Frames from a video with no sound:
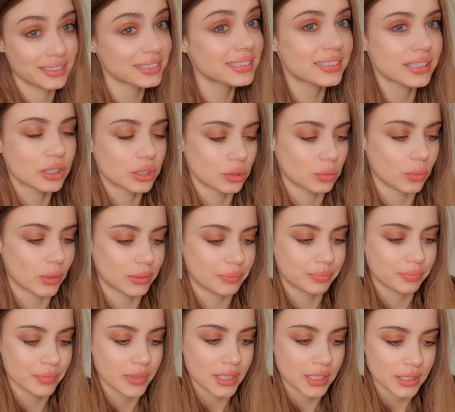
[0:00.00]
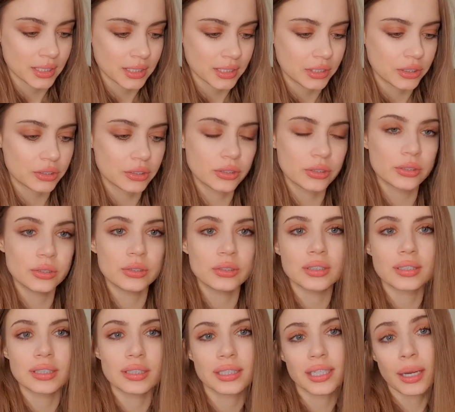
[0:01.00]
is a good one. You
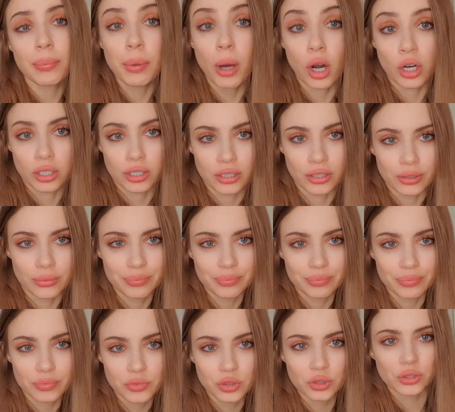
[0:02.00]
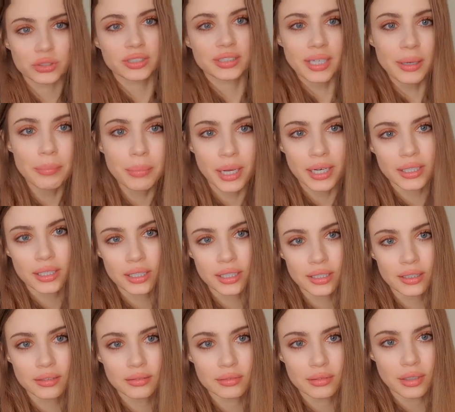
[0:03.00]
get a partner. So
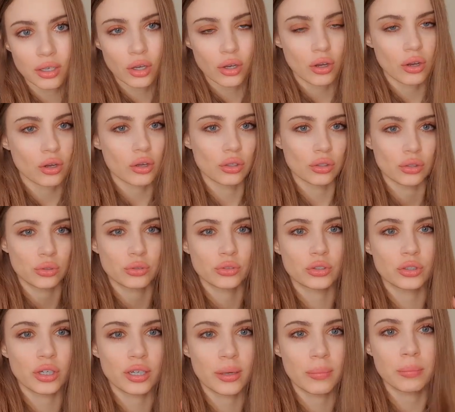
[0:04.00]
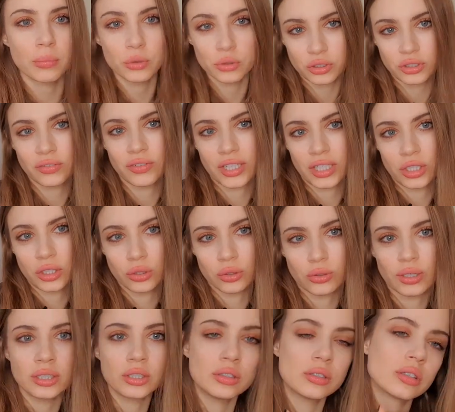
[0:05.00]
somebody who's gonna motivate you,
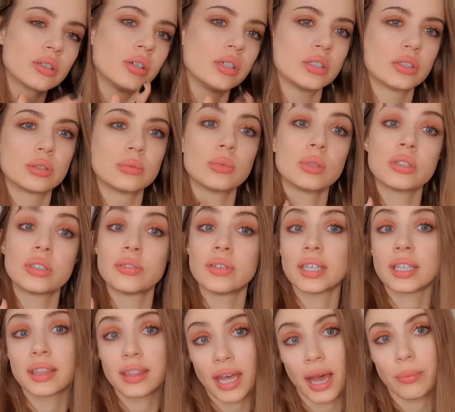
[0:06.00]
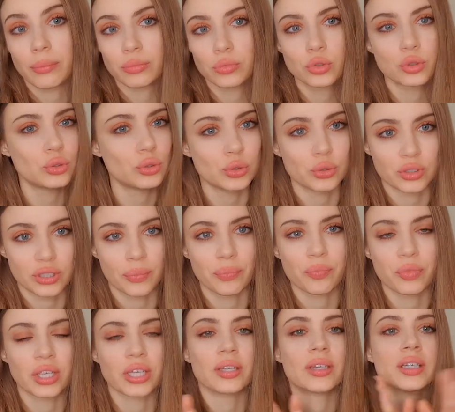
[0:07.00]
and you're going to motivate them to do
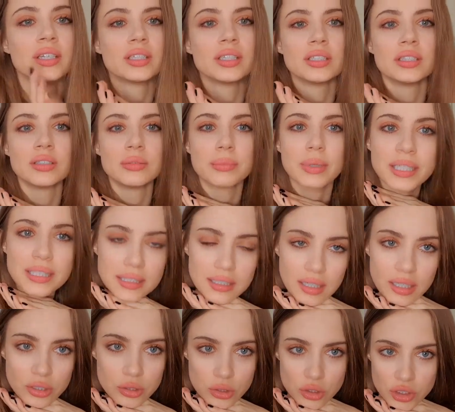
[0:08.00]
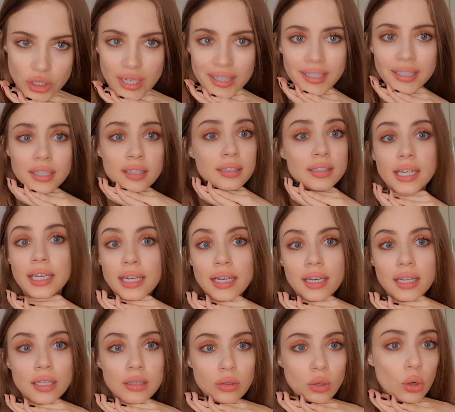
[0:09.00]
something. Basically, you check in
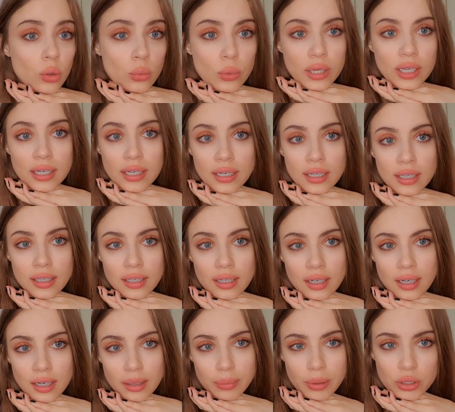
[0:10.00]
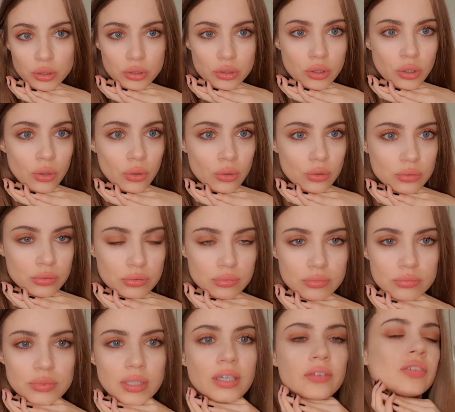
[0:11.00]
daily or weekly about your goal.
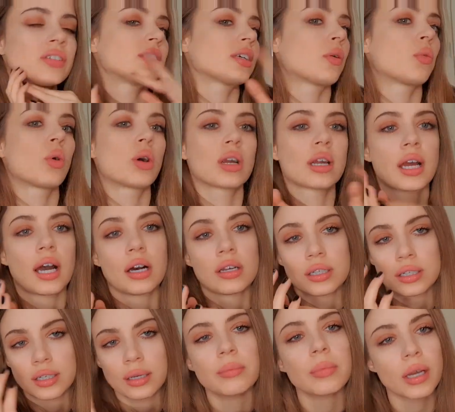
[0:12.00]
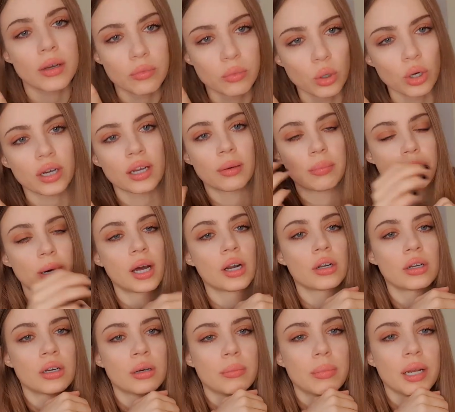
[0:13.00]
If it's a workout, it can be a workout
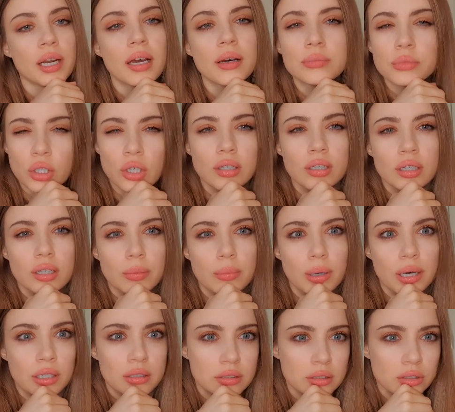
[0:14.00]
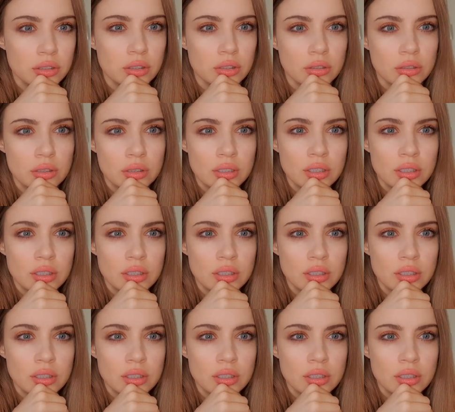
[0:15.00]
partner, but I'm talking about, you know,